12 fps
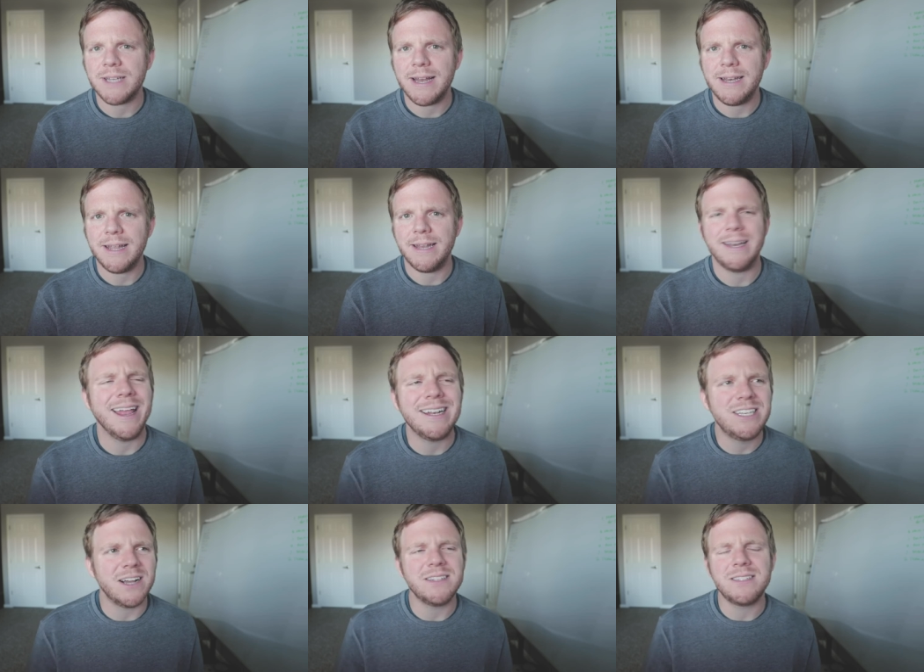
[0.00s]
I did.
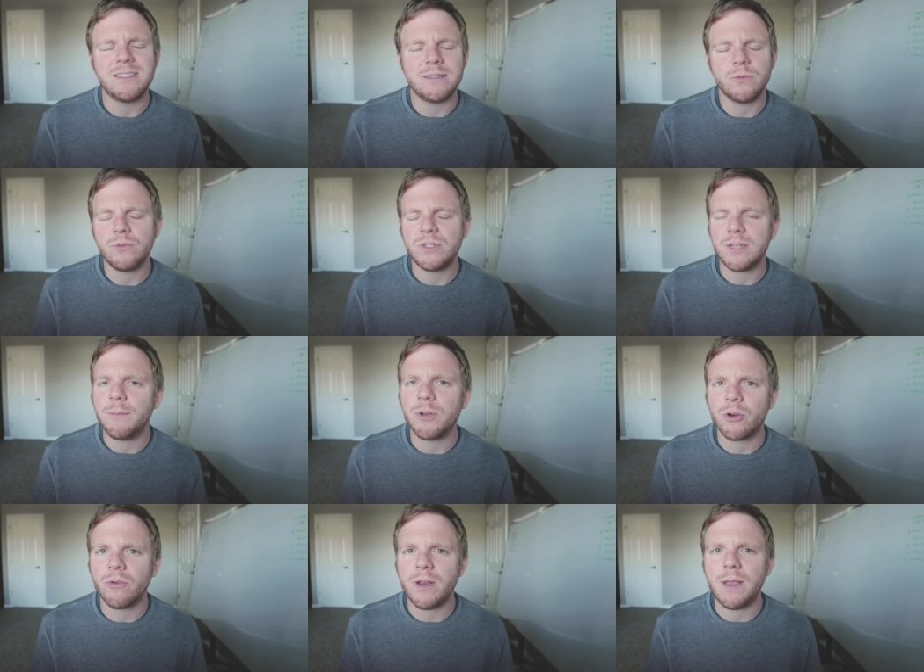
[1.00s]
It does to some
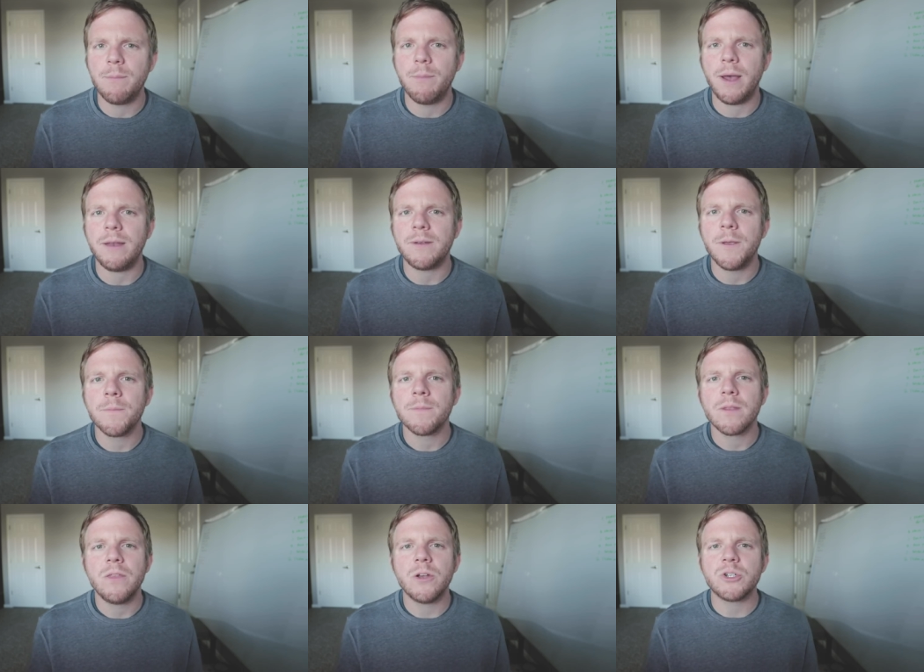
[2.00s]
degree, but
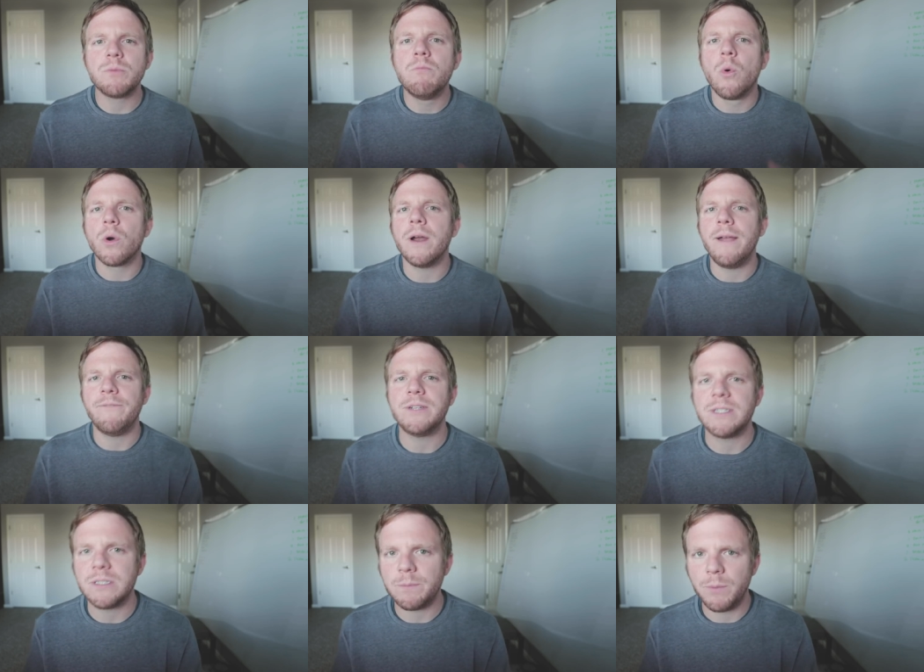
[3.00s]
there's more
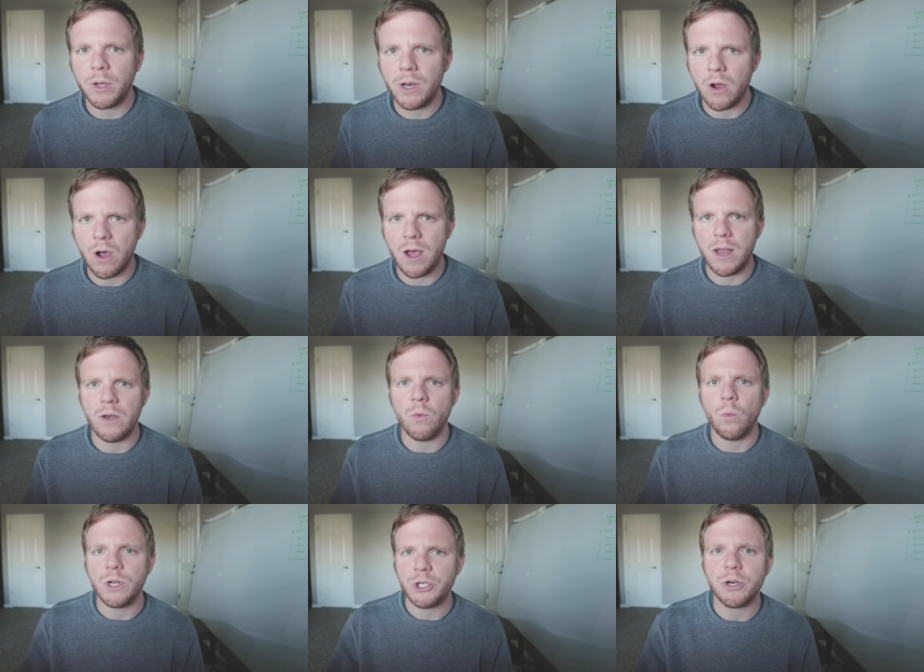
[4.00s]
emphasis put
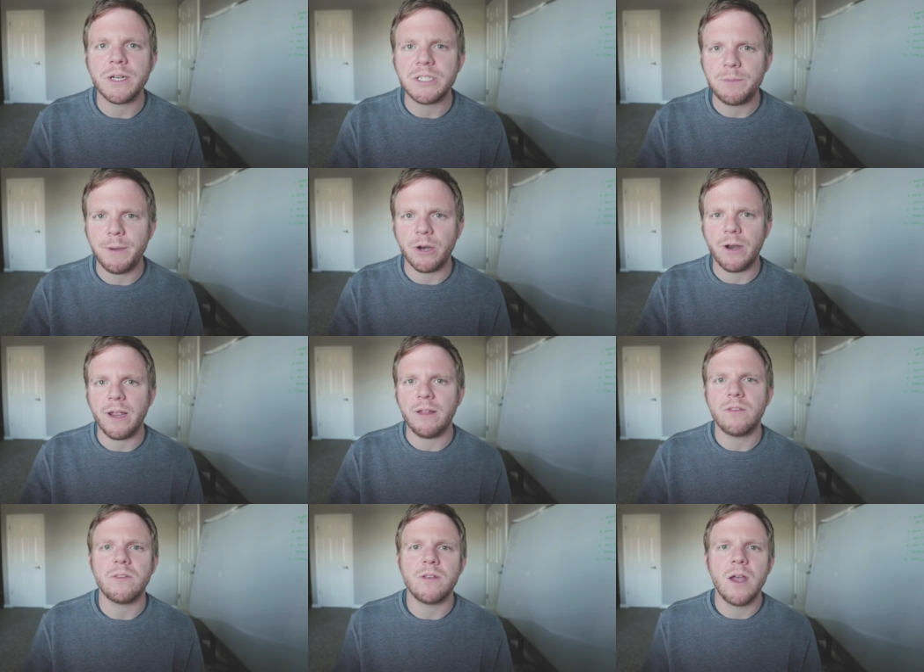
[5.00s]
on what's your
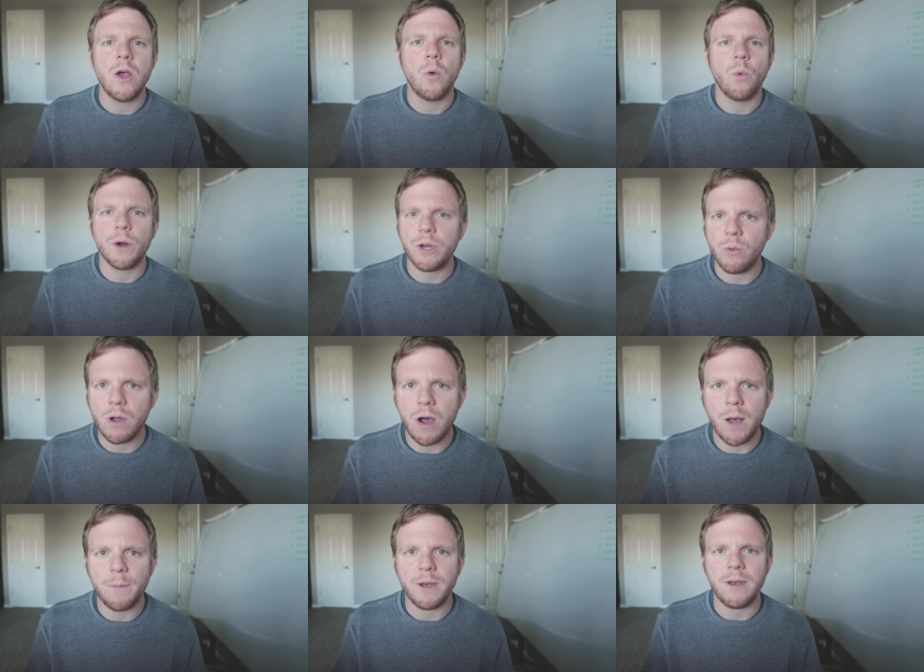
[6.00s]
experience, what are you
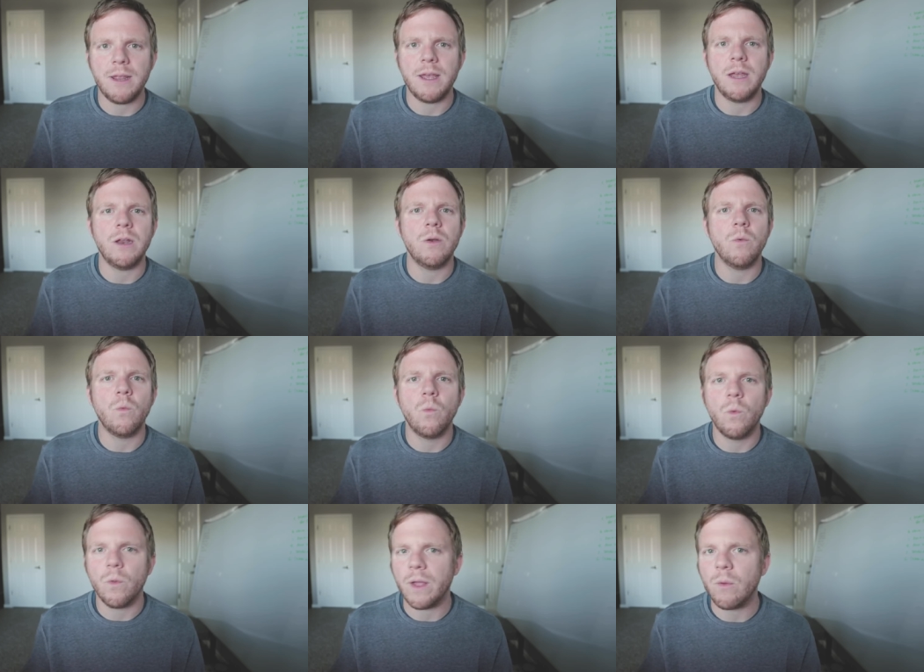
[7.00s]
competent
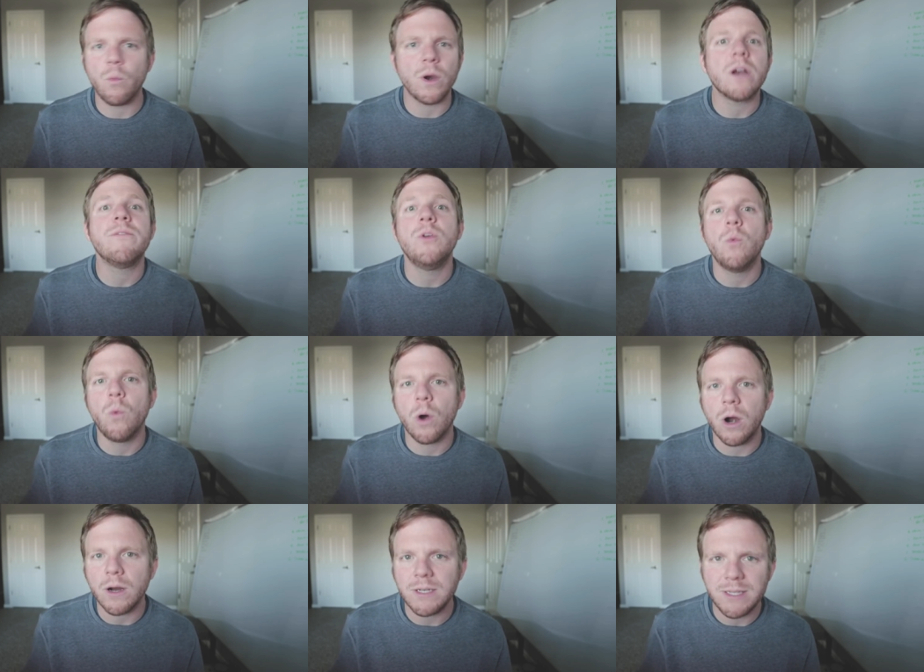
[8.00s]
in, like where have you
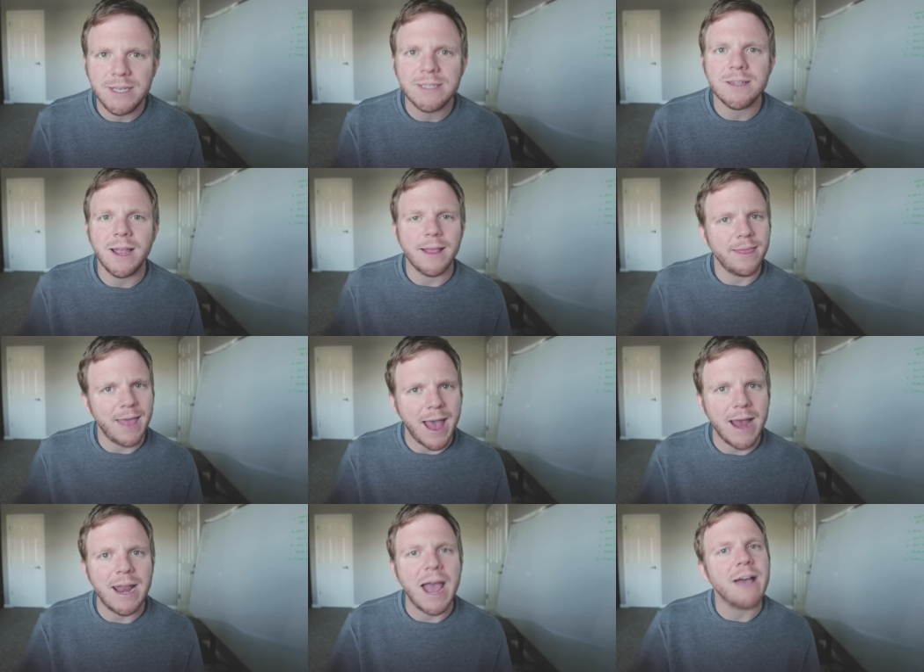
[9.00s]
worked, things like
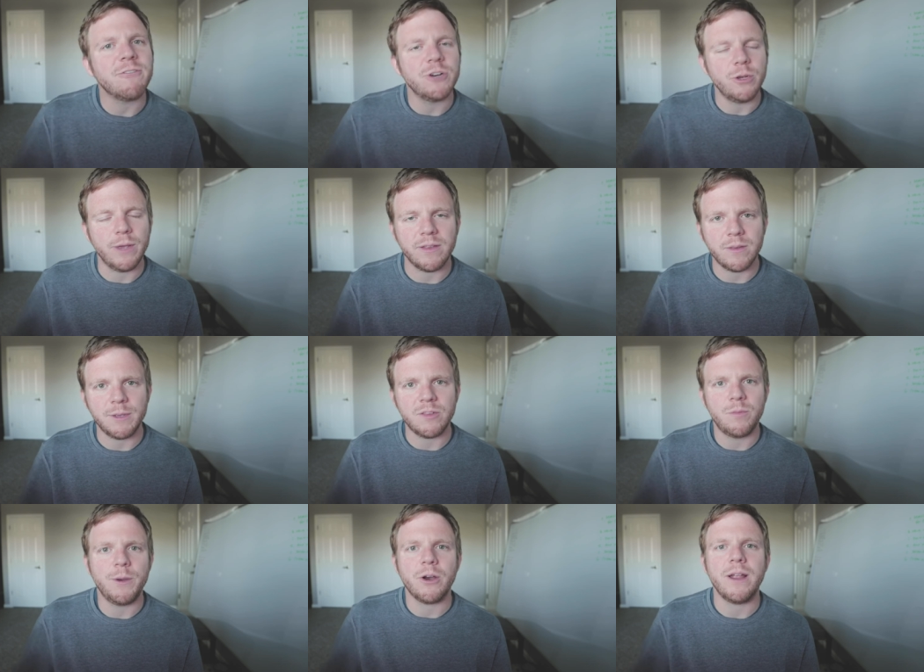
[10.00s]
that after you get some
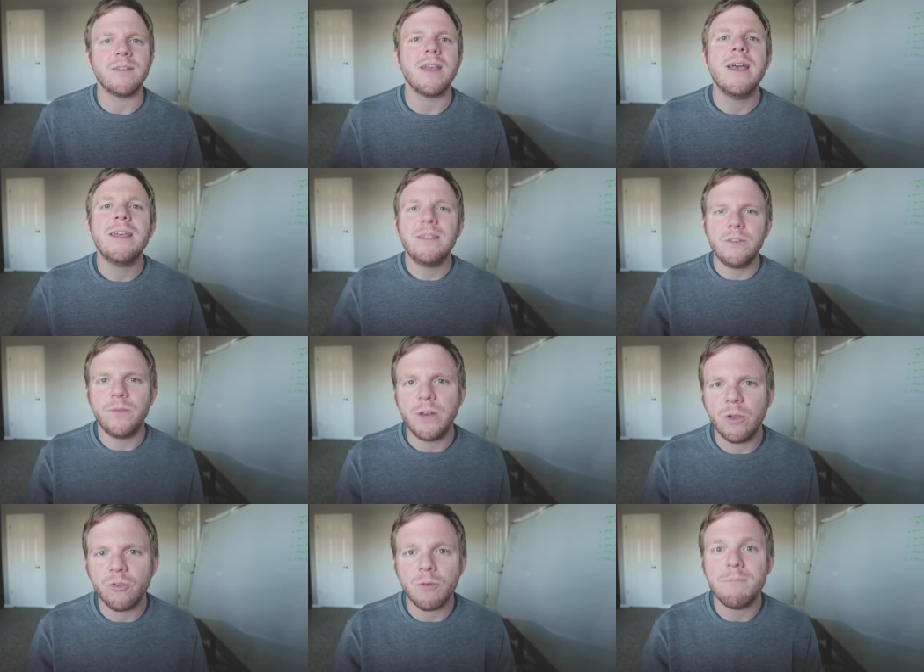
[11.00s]
experience. These
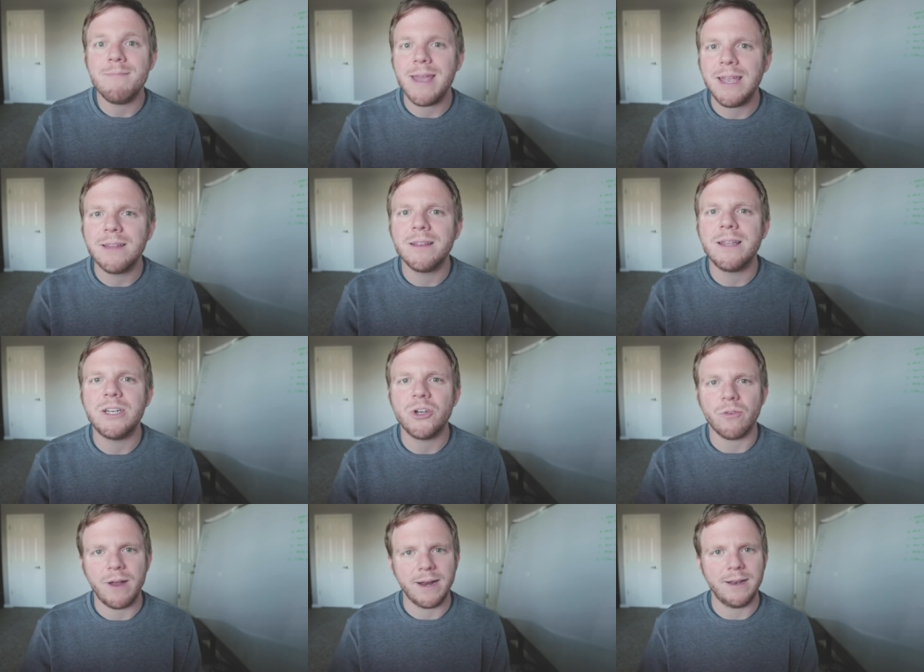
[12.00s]
videos are mainly
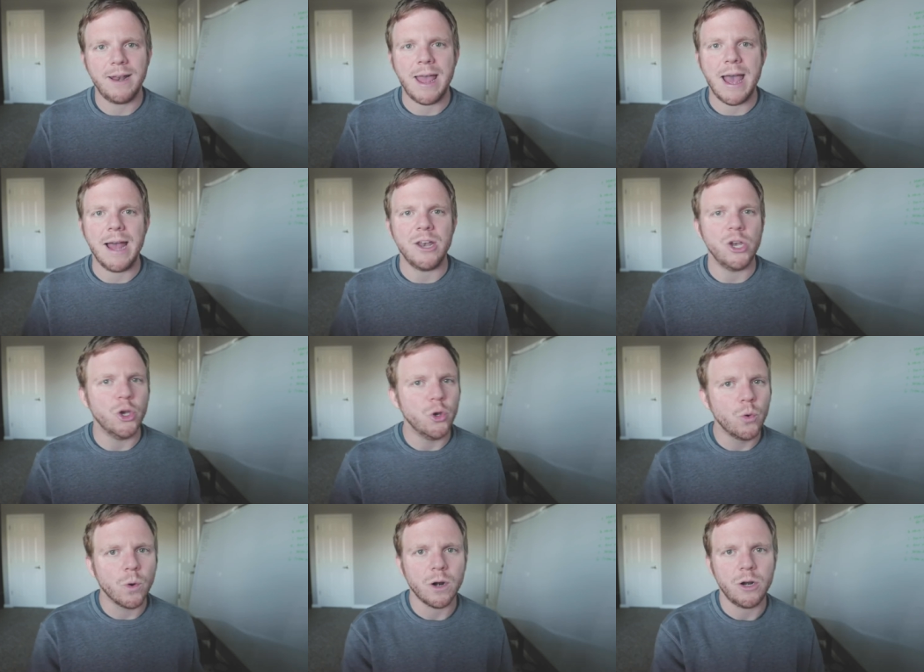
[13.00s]
directed at
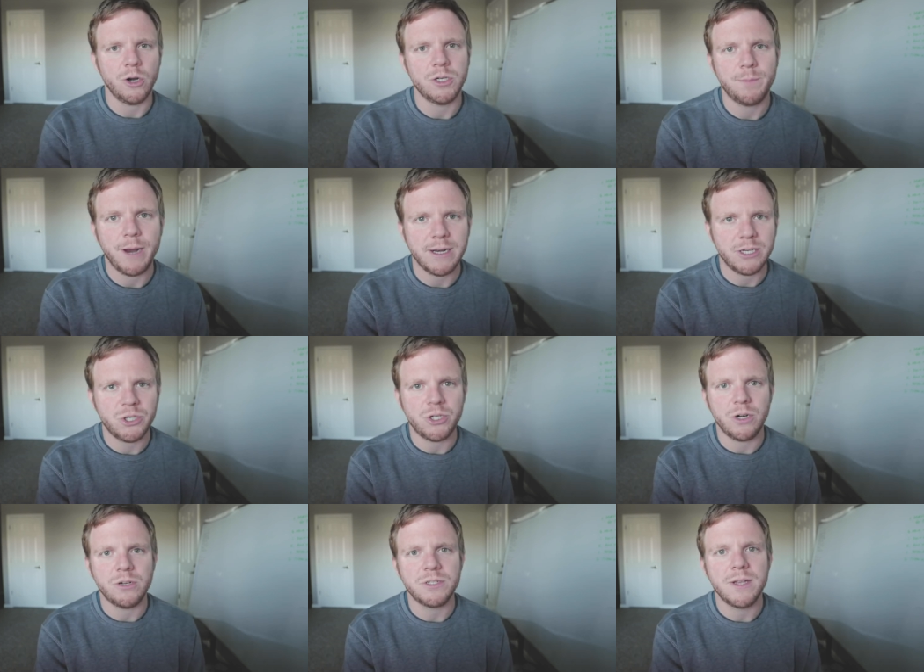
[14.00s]
newer nurse
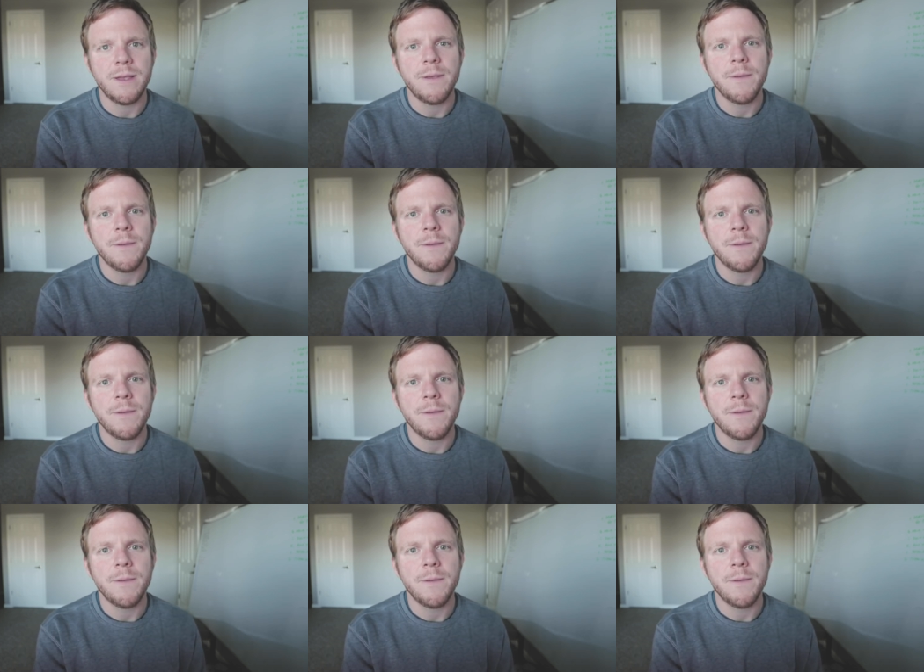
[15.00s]
practitioners.